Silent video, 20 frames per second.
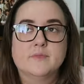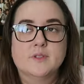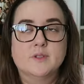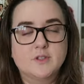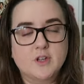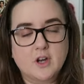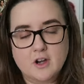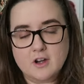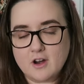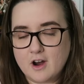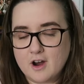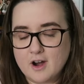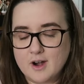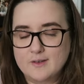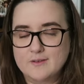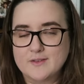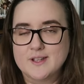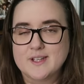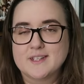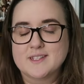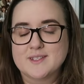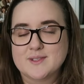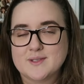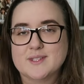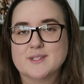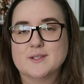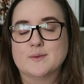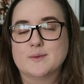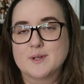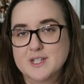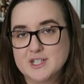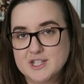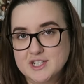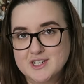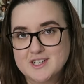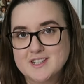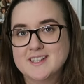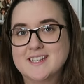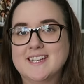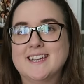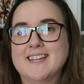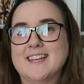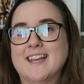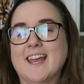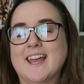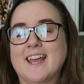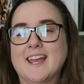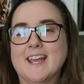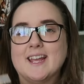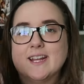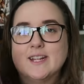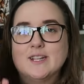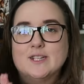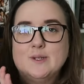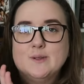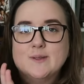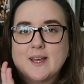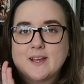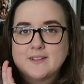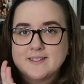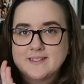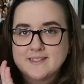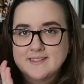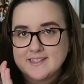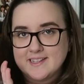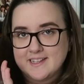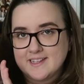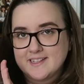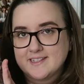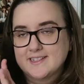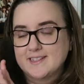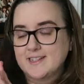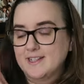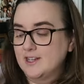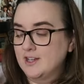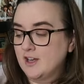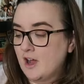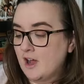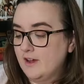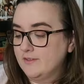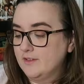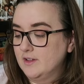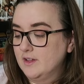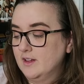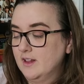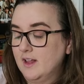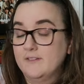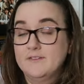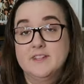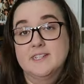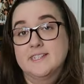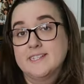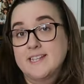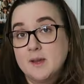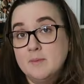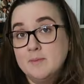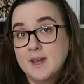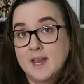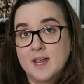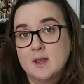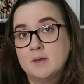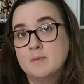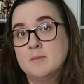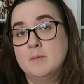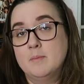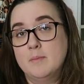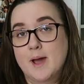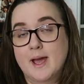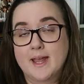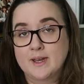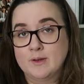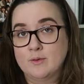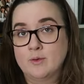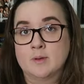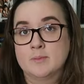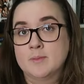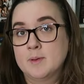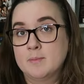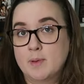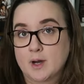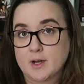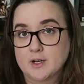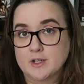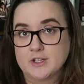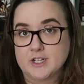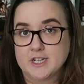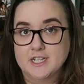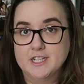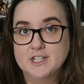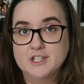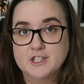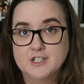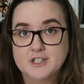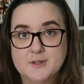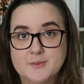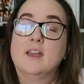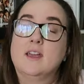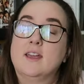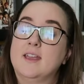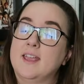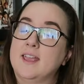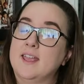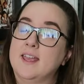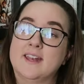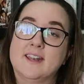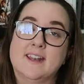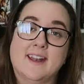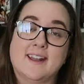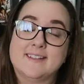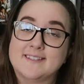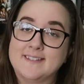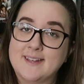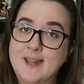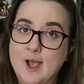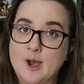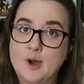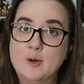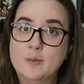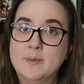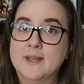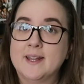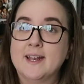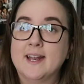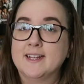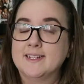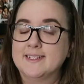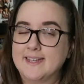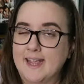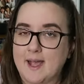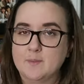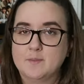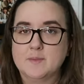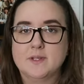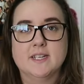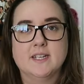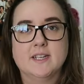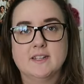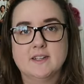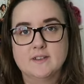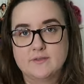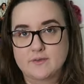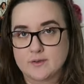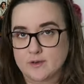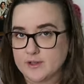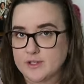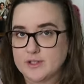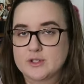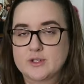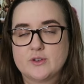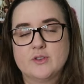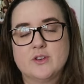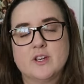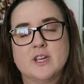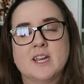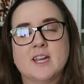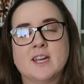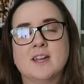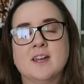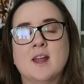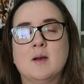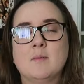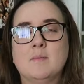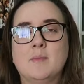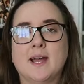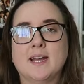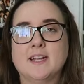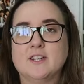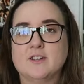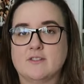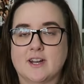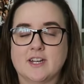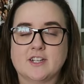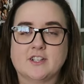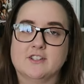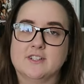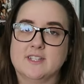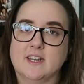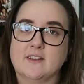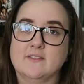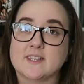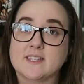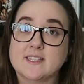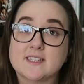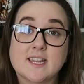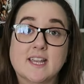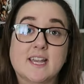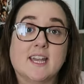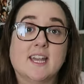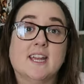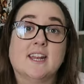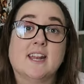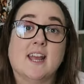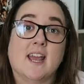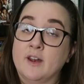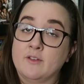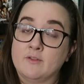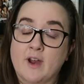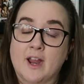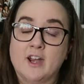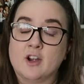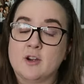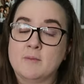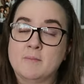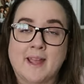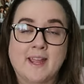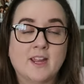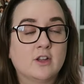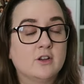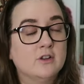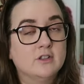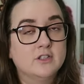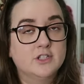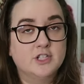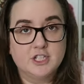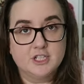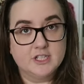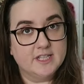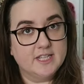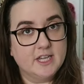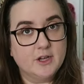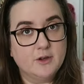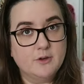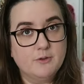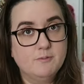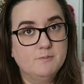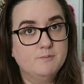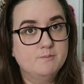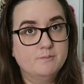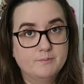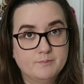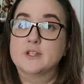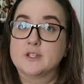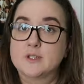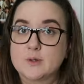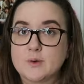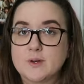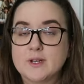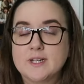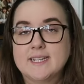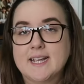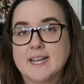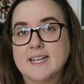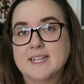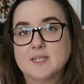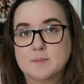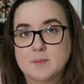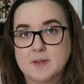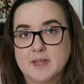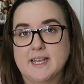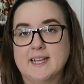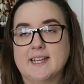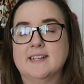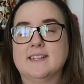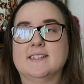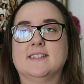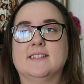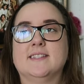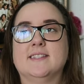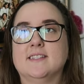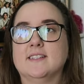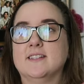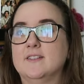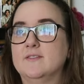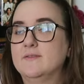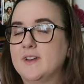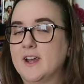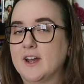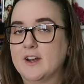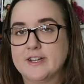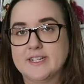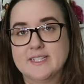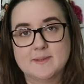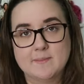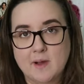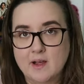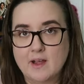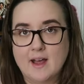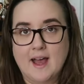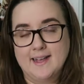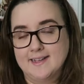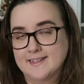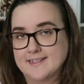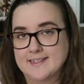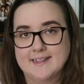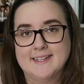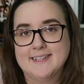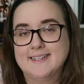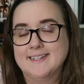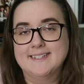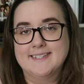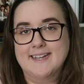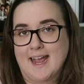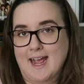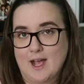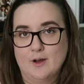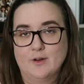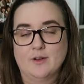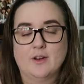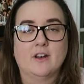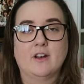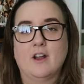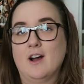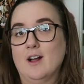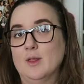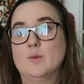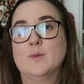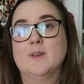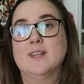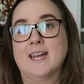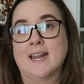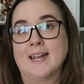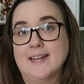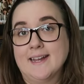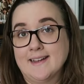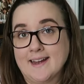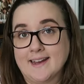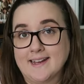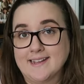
The Dark Harvest was originally a 2006 novel of the same name by Norman Partridge, and it has now been adapted for the screen by director David Slade and writer Michael Giglio. So the story takes place in a very small, isolated town on Halloween night in